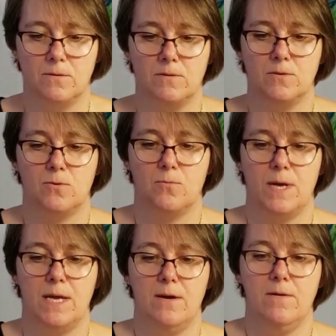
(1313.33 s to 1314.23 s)
So right
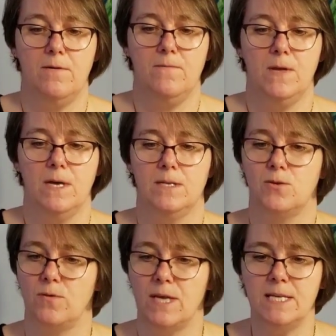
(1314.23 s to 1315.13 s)
here.
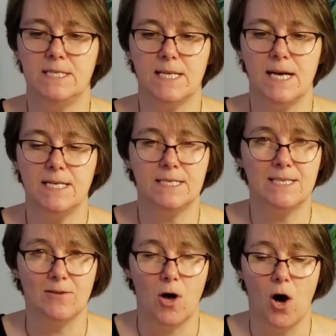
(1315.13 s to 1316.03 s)
So the inside is
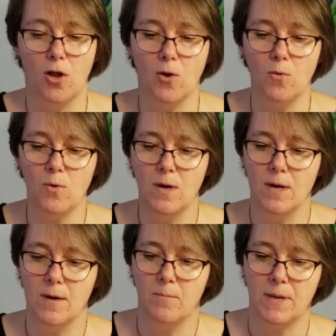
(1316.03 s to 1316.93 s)
still hollow,
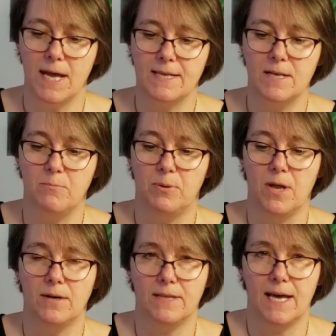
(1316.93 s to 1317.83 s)
but I did
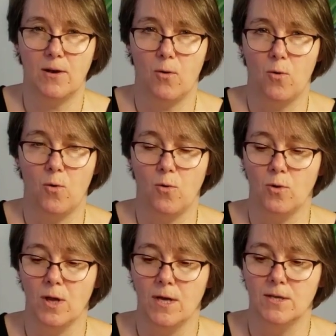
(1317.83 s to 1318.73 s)
plug that
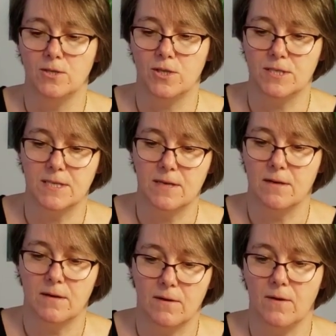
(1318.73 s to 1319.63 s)
hole just
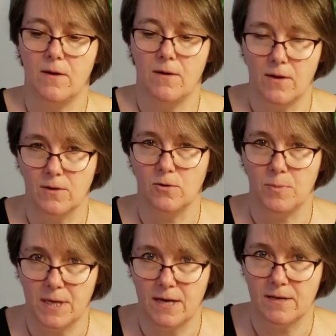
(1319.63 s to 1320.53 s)
a little
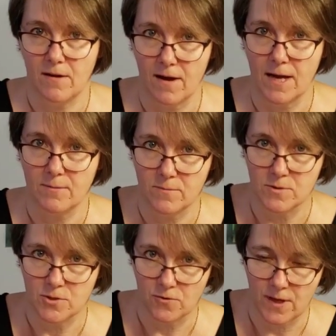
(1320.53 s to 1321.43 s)
bit at a time
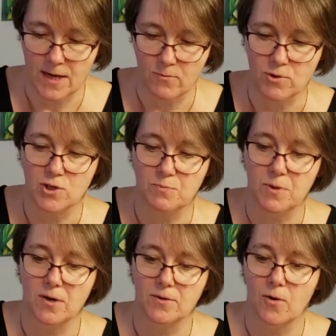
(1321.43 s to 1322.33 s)
so that it would just
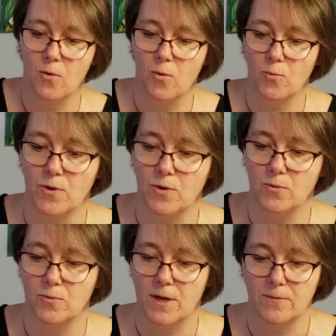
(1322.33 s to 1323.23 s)
plug the hole
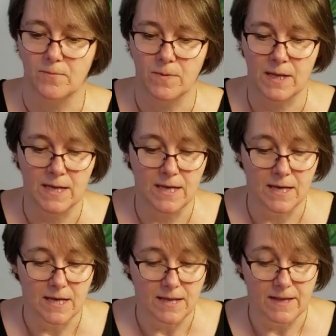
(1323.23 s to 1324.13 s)
glue gun.
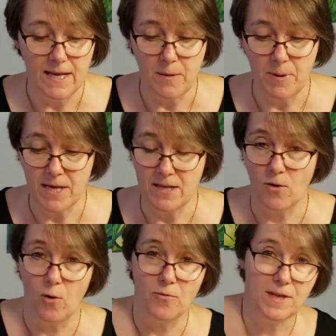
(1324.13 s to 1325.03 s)
Then I painted the
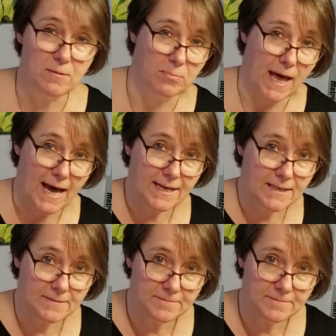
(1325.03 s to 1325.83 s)
whole thing black.